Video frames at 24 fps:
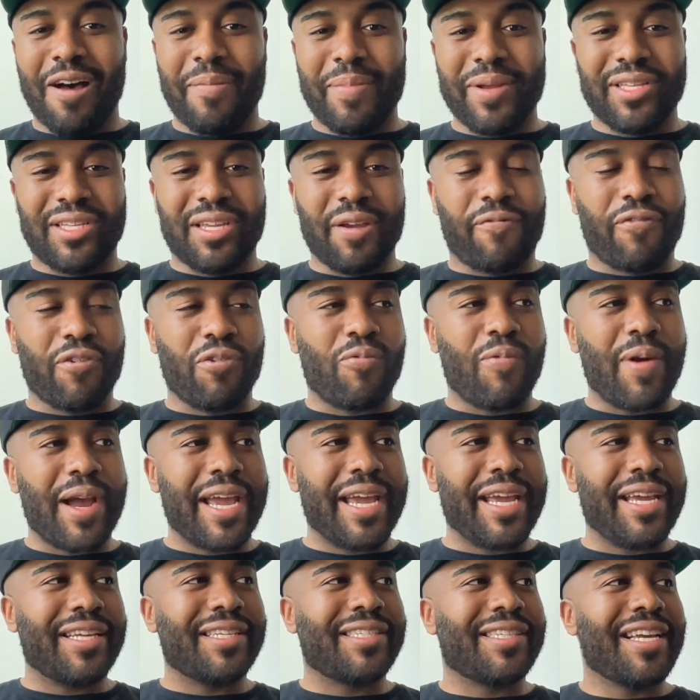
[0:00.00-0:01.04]
In different
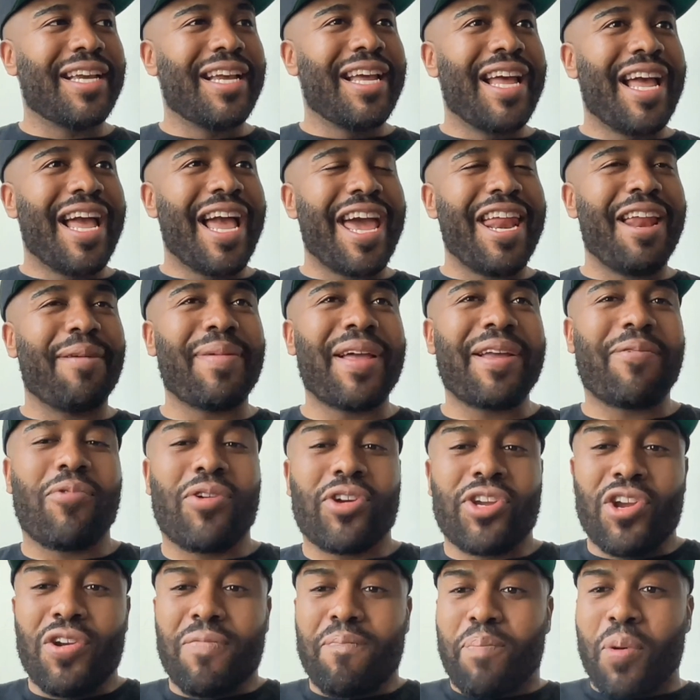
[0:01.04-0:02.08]
ways. And I'm like, well,
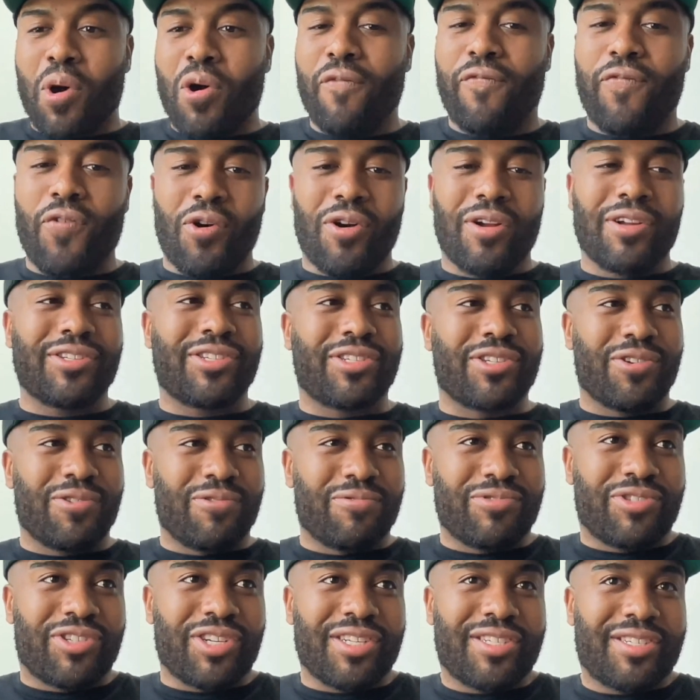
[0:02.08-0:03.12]
you're both also
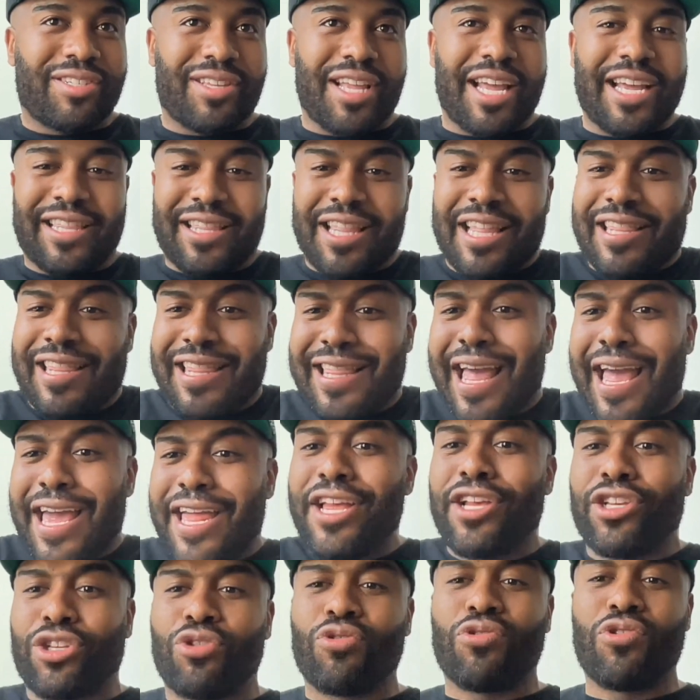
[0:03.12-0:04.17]
just like that
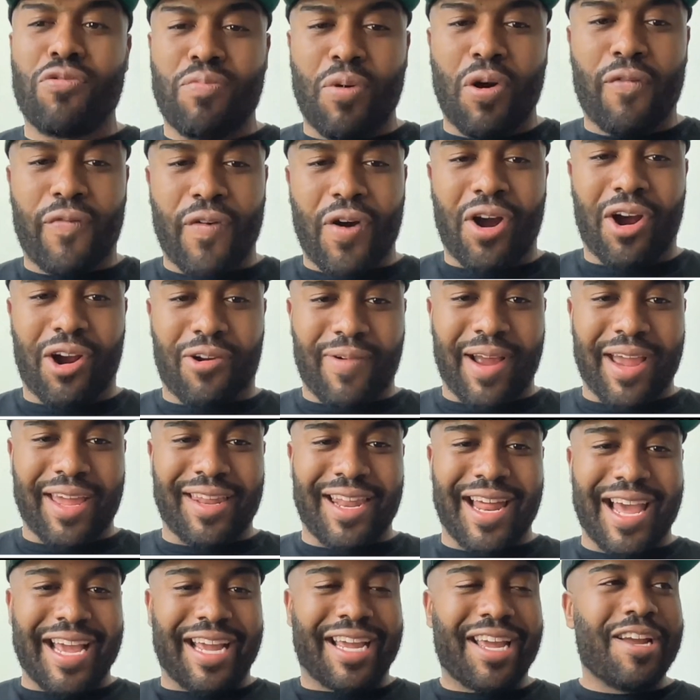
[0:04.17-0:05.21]
is who you both are, right?
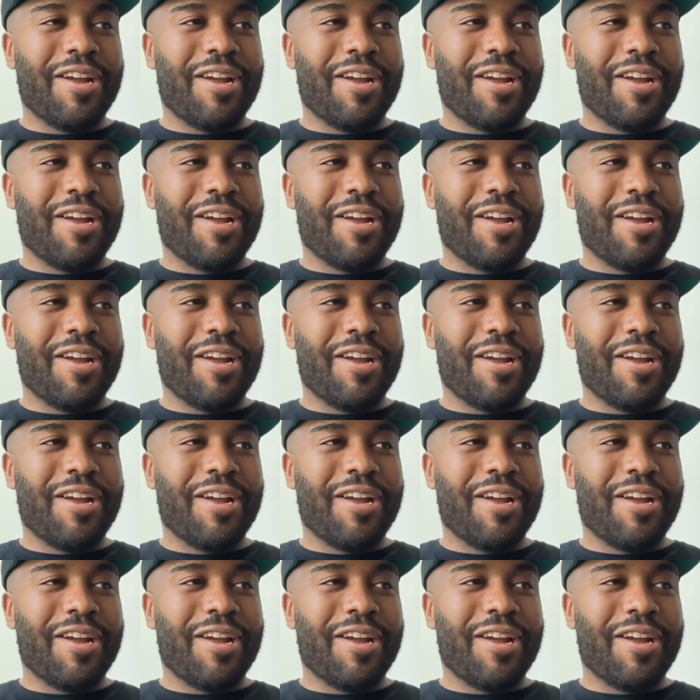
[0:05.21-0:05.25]
Like you